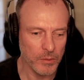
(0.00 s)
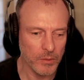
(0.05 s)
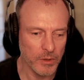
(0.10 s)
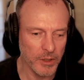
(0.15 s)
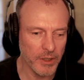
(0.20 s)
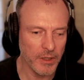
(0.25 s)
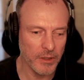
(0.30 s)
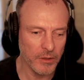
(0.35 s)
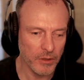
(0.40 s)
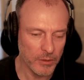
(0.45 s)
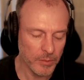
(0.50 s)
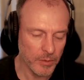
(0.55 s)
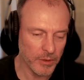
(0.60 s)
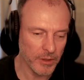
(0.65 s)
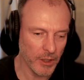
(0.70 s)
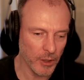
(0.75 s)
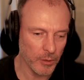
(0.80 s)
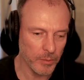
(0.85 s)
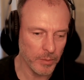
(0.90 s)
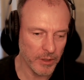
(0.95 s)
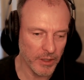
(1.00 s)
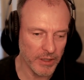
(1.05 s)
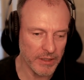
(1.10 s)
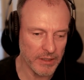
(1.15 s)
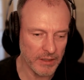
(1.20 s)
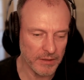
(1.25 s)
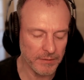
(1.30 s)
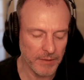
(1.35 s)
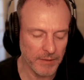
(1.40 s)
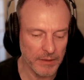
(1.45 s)
Working Group at the
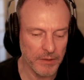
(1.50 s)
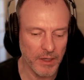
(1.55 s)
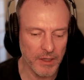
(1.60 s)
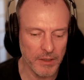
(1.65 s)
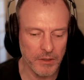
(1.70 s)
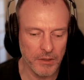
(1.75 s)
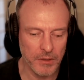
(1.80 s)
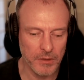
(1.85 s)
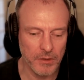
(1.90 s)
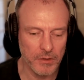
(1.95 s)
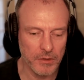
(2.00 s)
OpenID Foundation.